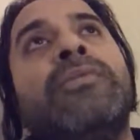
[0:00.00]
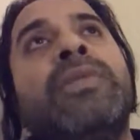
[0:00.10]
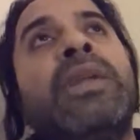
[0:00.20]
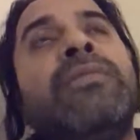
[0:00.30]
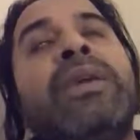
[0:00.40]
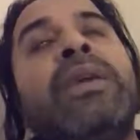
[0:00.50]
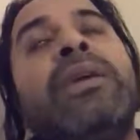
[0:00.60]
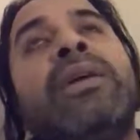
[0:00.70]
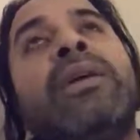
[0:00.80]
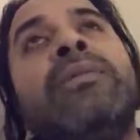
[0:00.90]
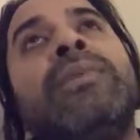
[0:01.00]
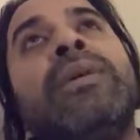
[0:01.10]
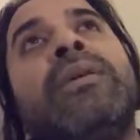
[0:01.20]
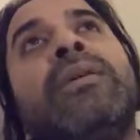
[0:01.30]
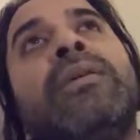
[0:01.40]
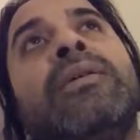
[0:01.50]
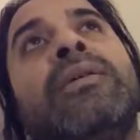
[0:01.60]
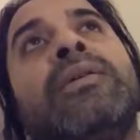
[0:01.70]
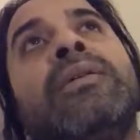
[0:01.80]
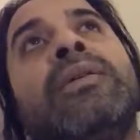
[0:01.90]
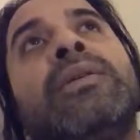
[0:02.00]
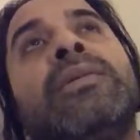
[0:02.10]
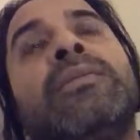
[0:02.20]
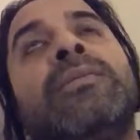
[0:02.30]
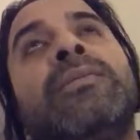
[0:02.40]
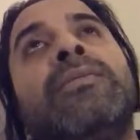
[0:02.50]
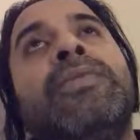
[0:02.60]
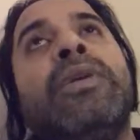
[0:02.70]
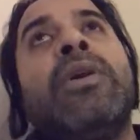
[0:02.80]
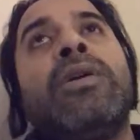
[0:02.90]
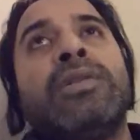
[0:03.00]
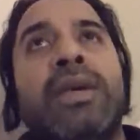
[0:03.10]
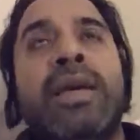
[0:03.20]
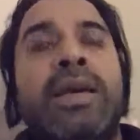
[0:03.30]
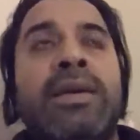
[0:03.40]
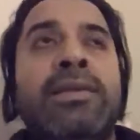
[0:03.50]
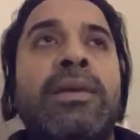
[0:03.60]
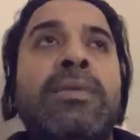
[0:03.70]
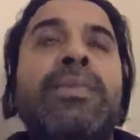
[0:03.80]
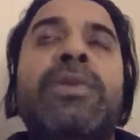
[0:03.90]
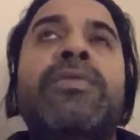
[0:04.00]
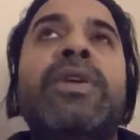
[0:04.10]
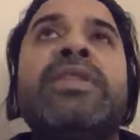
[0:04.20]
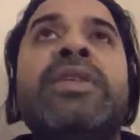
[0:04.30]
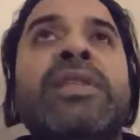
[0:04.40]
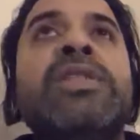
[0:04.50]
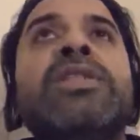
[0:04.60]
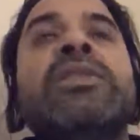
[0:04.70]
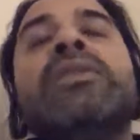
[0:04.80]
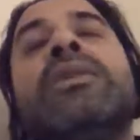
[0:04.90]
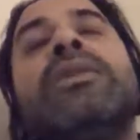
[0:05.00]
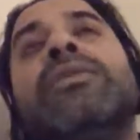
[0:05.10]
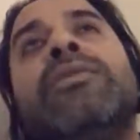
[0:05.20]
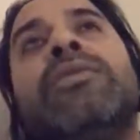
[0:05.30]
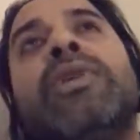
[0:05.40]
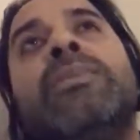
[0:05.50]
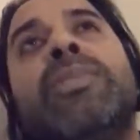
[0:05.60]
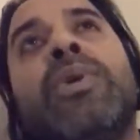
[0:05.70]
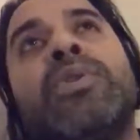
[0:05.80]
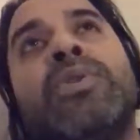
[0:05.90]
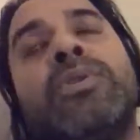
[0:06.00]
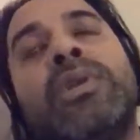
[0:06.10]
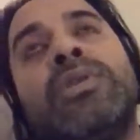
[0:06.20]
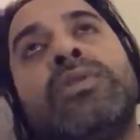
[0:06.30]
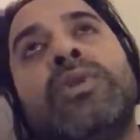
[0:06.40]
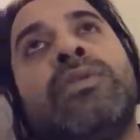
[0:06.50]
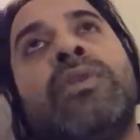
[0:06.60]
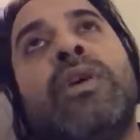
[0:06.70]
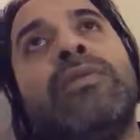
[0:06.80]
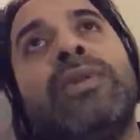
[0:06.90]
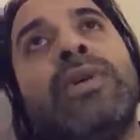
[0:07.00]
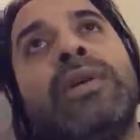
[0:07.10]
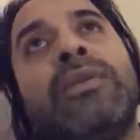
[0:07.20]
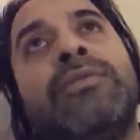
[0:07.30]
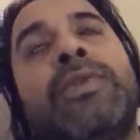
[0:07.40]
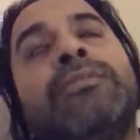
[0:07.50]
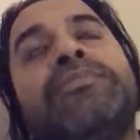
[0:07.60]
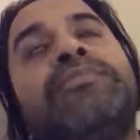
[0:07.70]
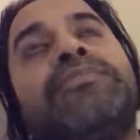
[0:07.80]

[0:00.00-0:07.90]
Then the we got the perfect condition for a proton to evolve from